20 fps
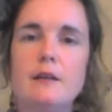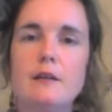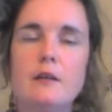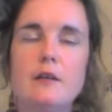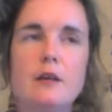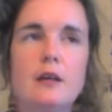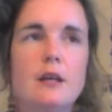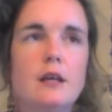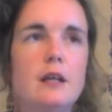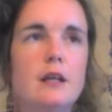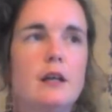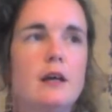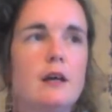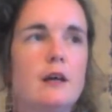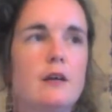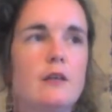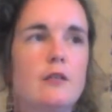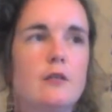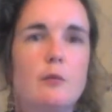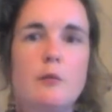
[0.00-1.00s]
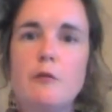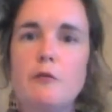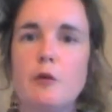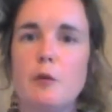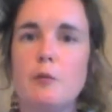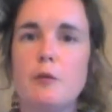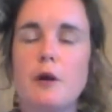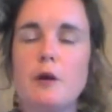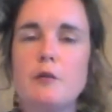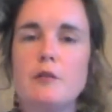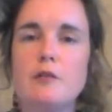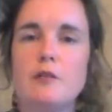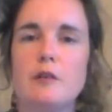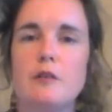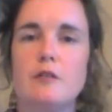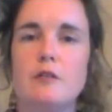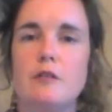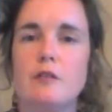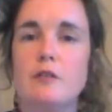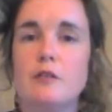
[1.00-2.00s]
looking at some other
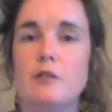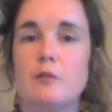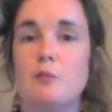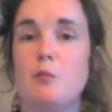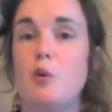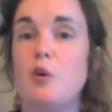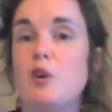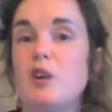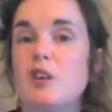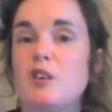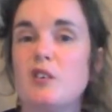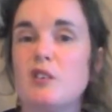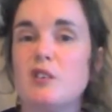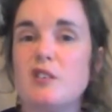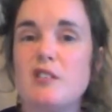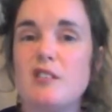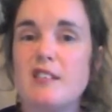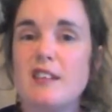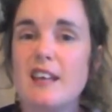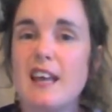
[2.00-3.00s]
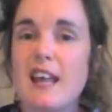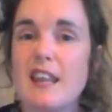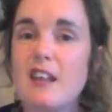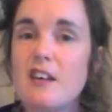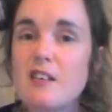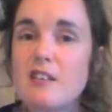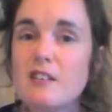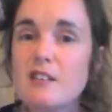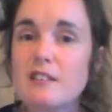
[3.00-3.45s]
approaches to just putting chords together.